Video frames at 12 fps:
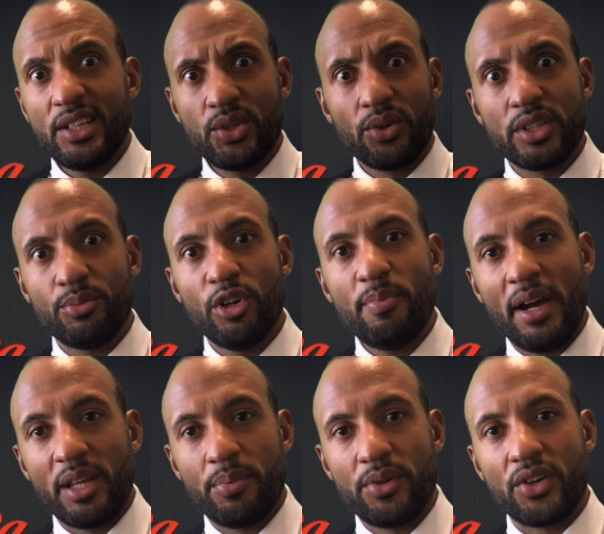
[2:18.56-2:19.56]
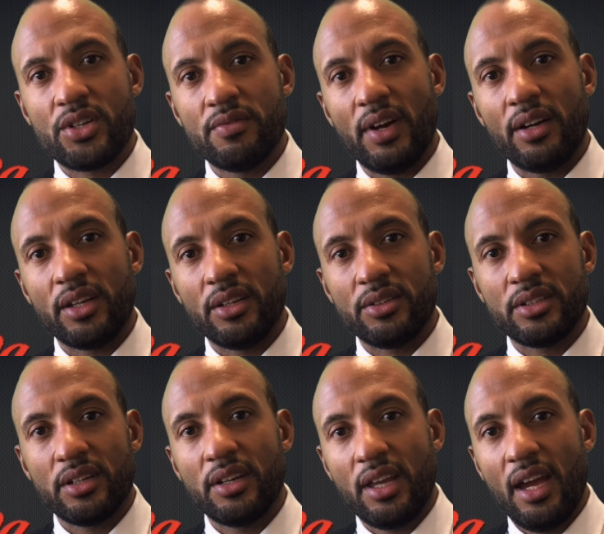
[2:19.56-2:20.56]
Let's talk some more about the production
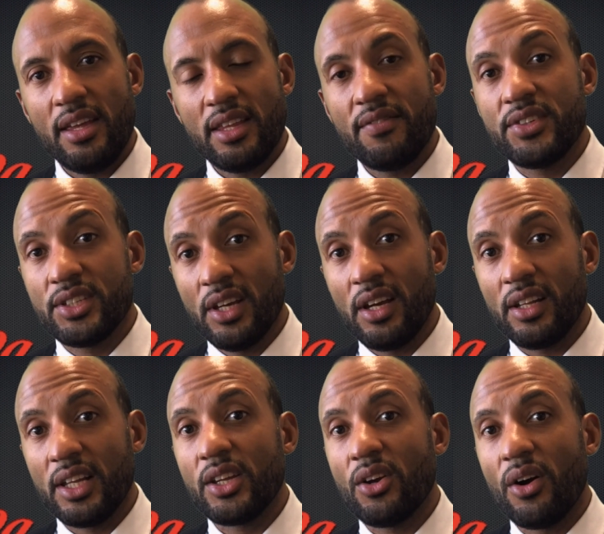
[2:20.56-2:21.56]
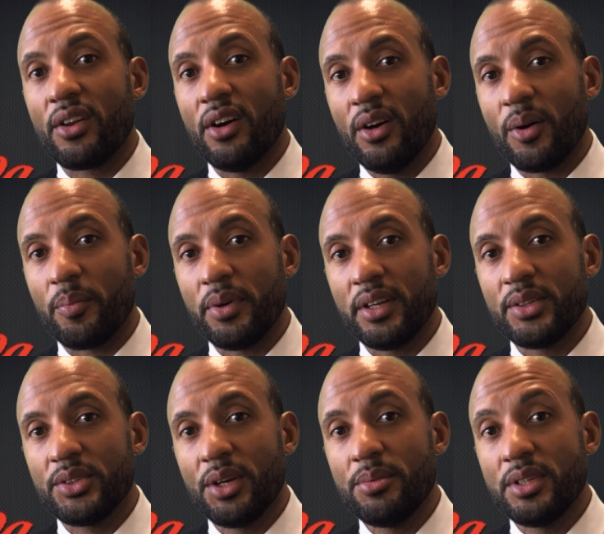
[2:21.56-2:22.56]
values. Okay, they've certainly gone up
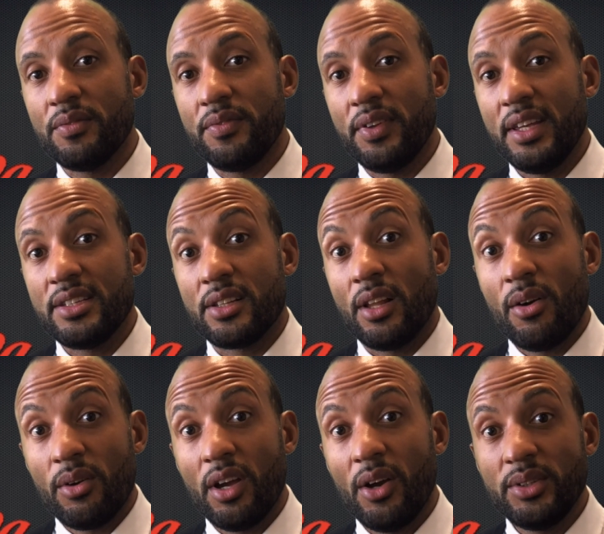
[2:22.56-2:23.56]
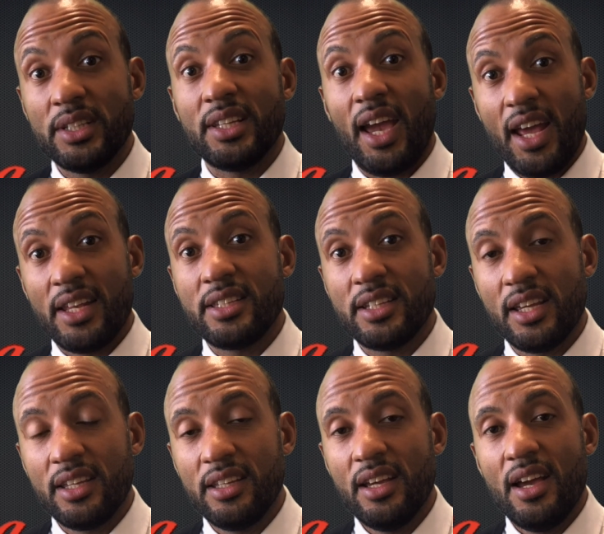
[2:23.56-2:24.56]
in terms of his logos, his
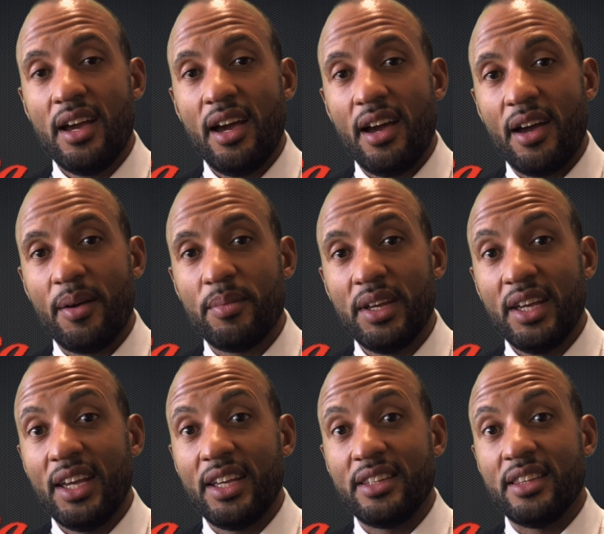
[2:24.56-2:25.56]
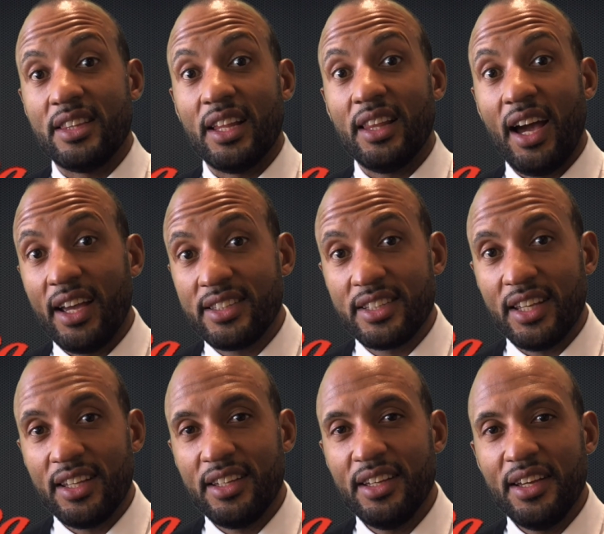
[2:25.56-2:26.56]
editing, the
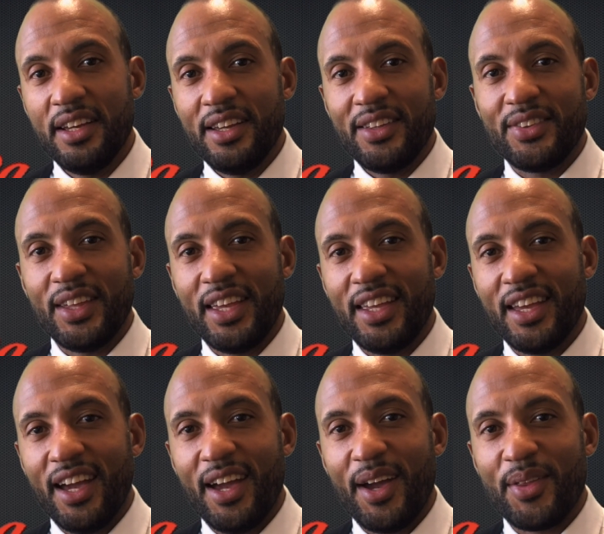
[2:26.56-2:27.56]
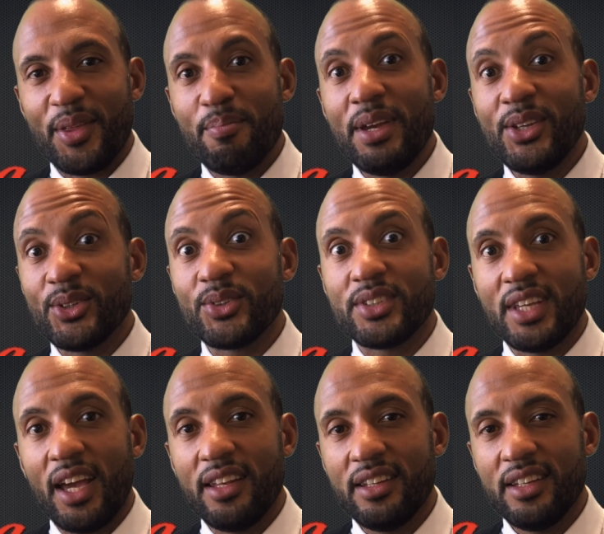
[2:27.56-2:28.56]
lighting, the mise en
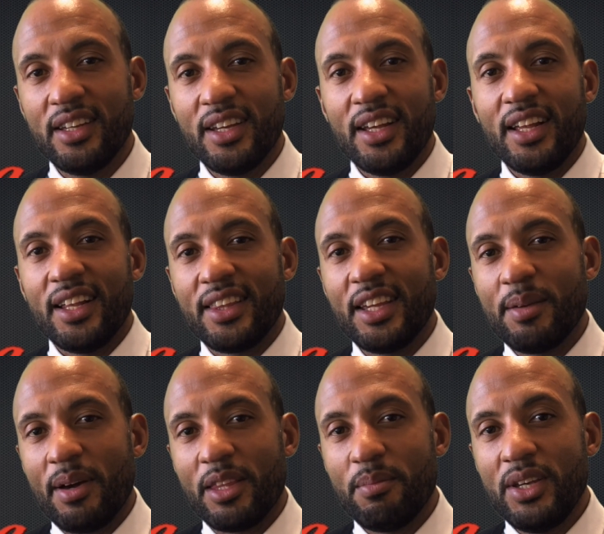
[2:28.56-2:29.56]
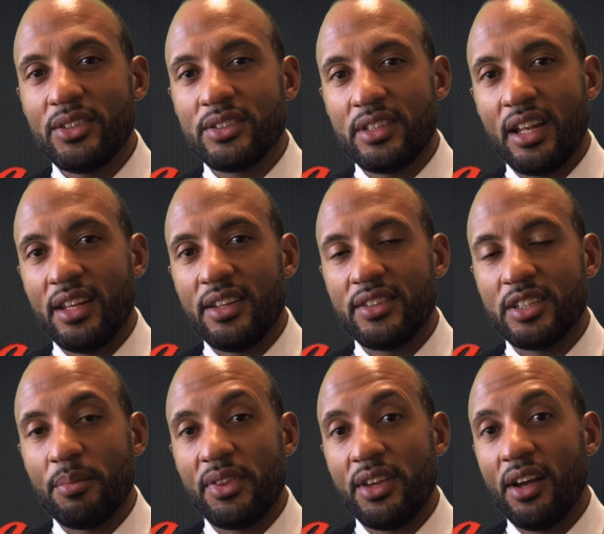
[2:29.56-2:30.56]
scène. Think about the mise en scène in
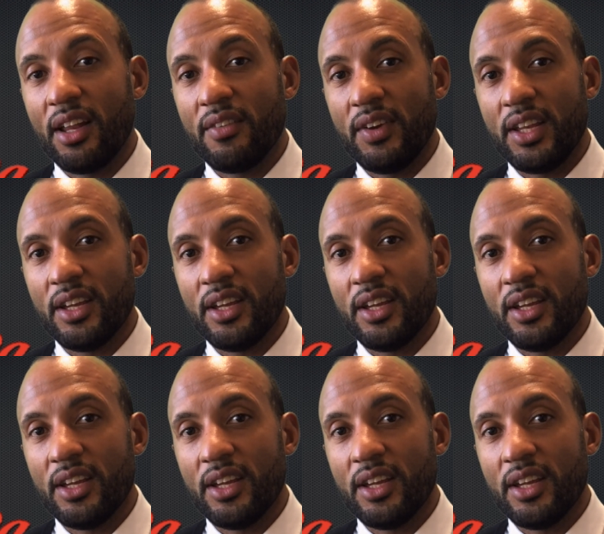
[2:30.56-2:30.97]
some of the earlier